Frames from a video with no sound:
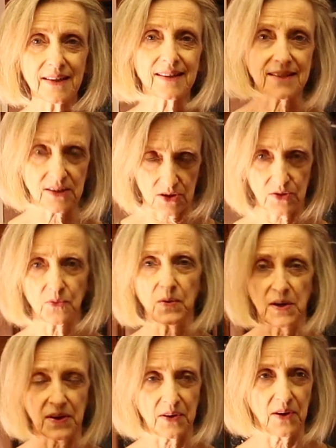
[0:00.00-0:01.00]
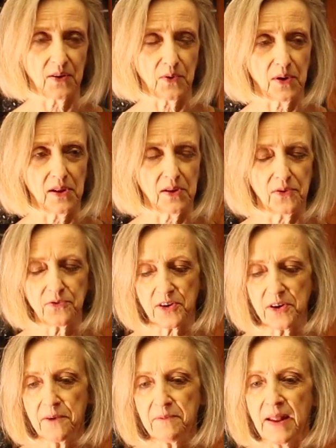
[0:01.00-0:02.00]
it. It's going to want to go all
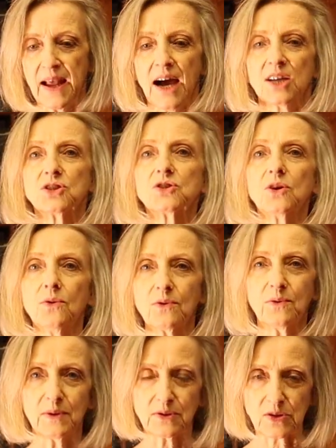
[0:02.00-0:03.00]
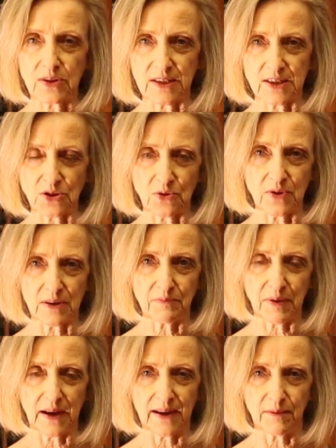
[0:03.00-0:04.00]
over. Don't go out to the store and
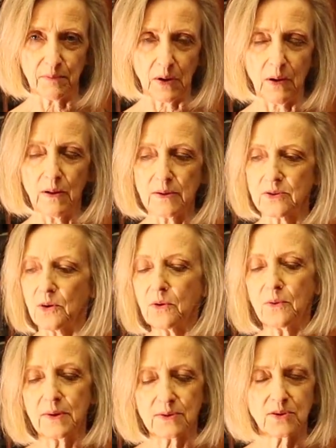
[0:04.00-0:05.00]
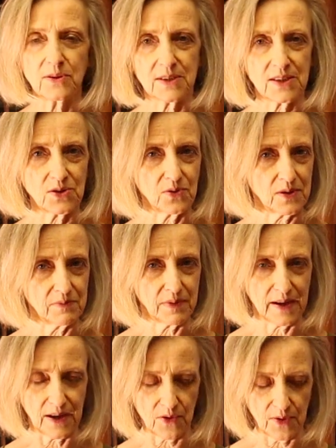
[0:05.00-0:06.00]
buy a ball. Don't go out to the store and
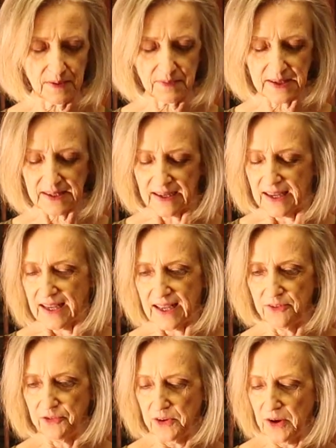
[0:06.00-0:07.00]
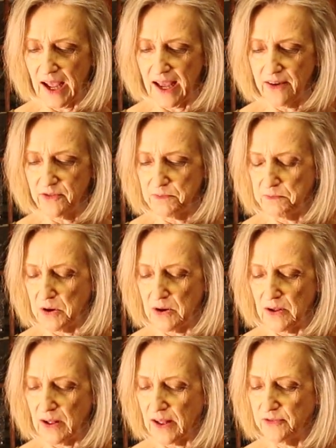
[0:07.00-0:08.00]
buy equipment. If you have a
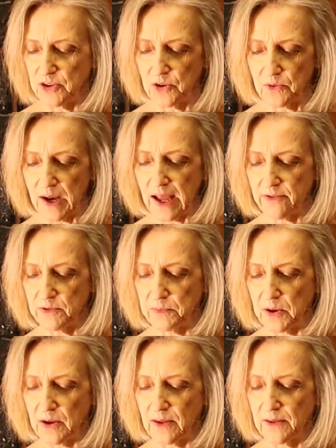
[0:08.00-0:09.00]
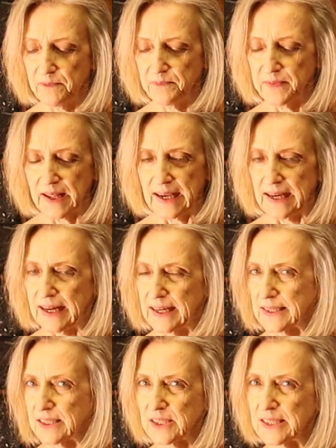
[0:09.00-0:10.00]
ball, if you don't have a ball,
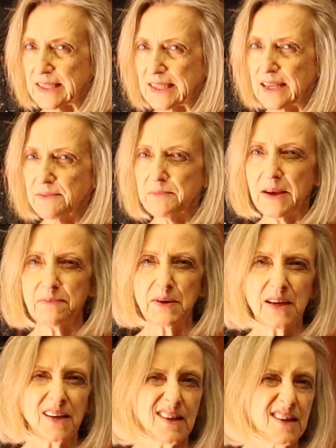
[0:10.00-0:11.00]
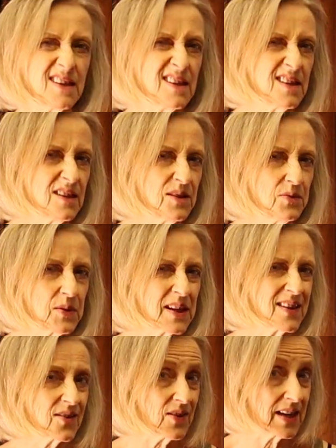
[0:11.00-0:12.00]
just see maybe one
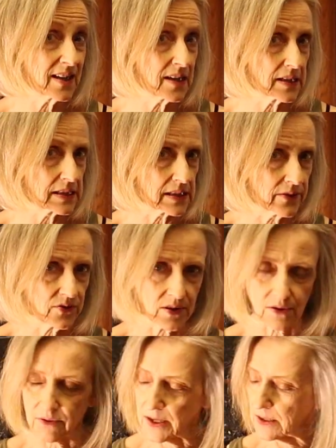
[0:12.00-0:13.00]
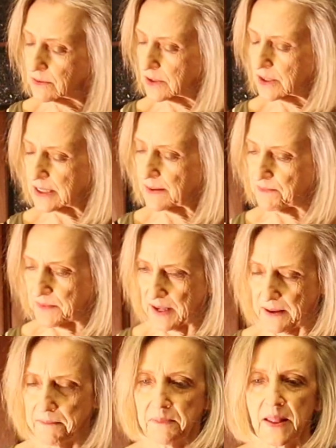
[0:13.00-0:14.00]
of the grandkids left it around or
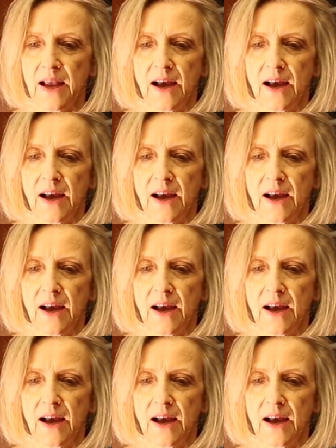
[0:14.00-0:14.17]
something.